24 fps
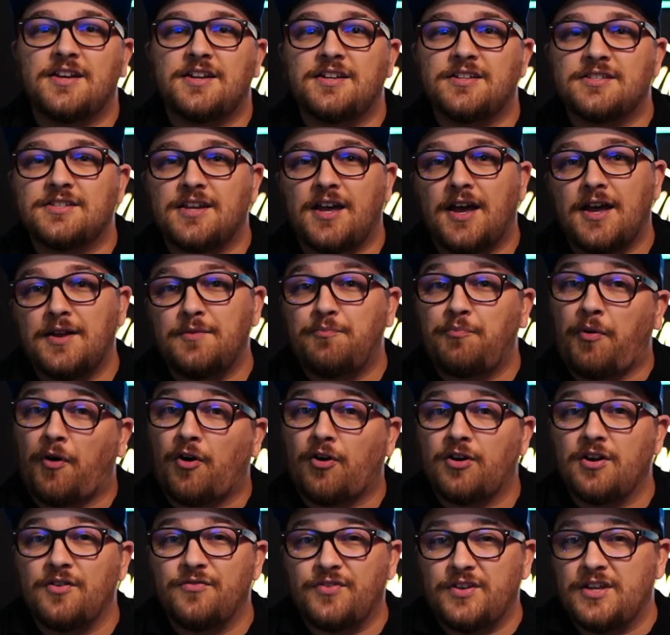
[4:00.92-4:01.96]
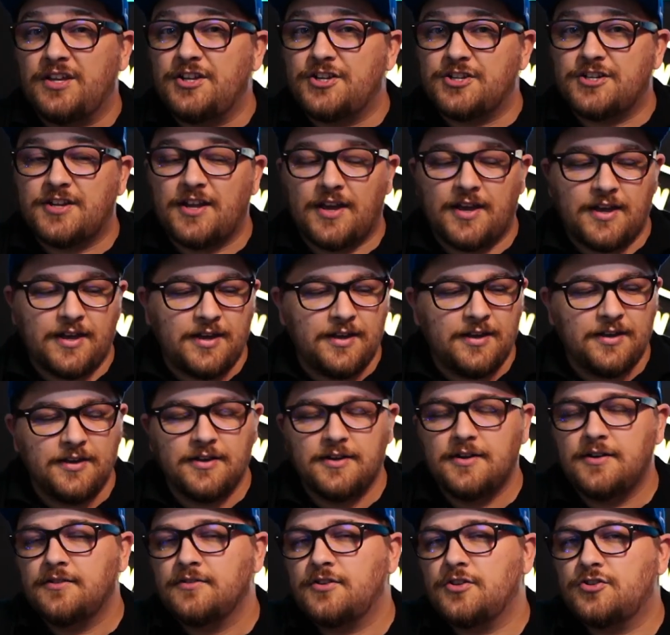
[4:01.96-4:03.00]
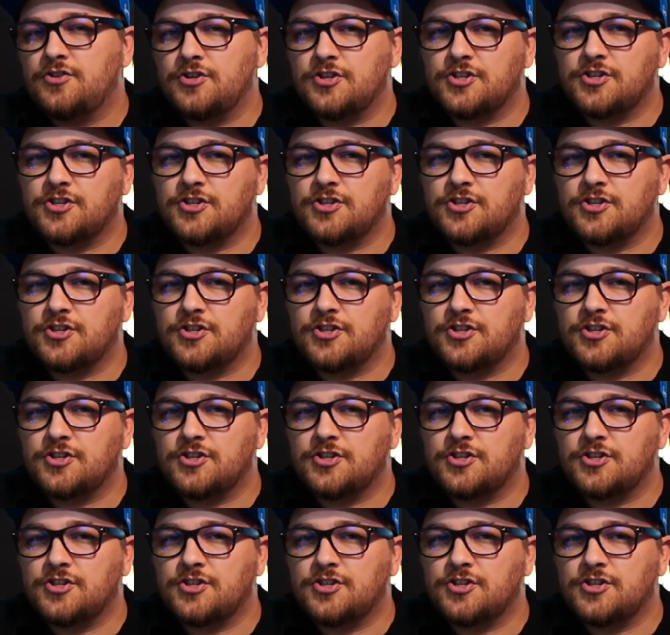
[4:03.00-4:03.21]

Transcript: aside part of each day to just